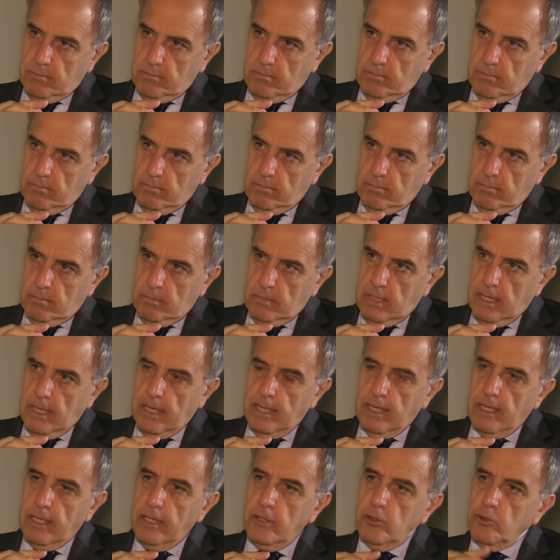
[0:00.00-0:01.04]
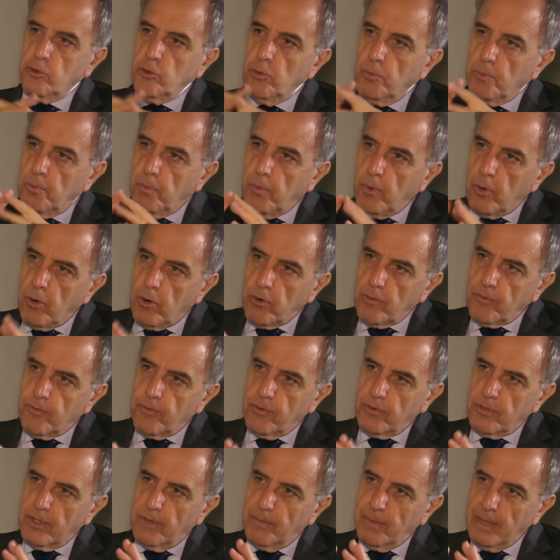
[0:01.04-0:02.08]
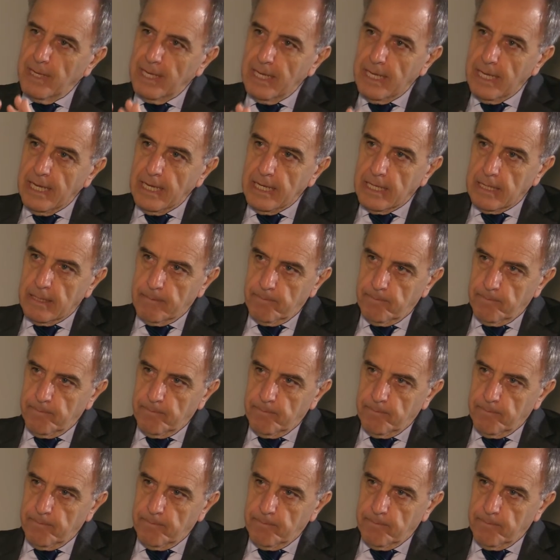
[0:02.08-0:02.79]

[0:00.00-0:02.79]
and he supported from the beginning